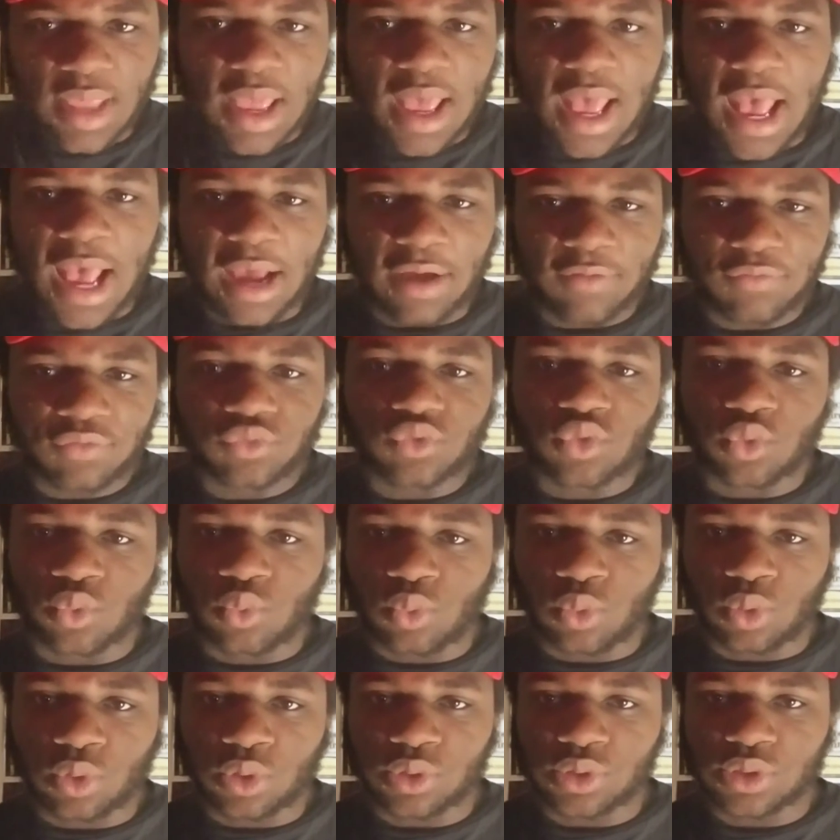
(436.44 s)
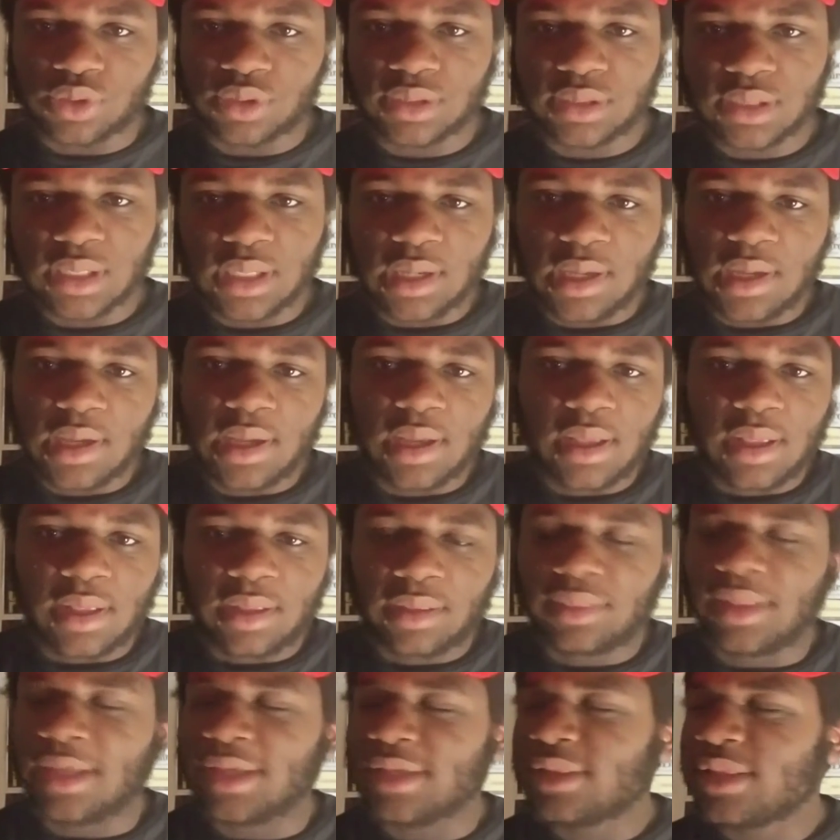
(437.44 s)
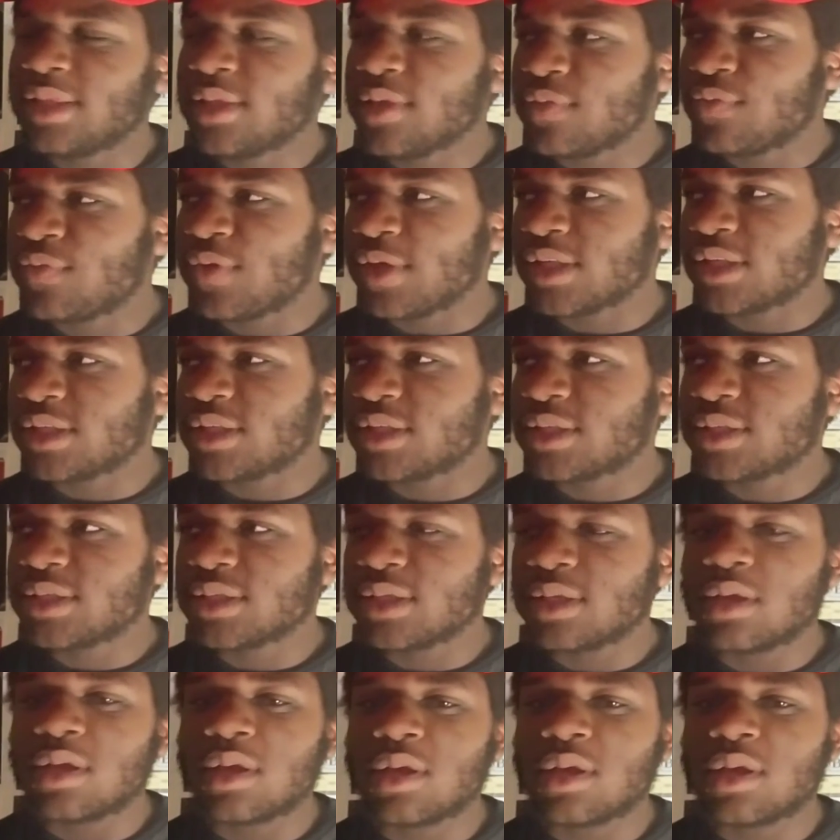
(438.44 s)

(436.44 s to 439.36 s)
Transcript: afterwards, like the events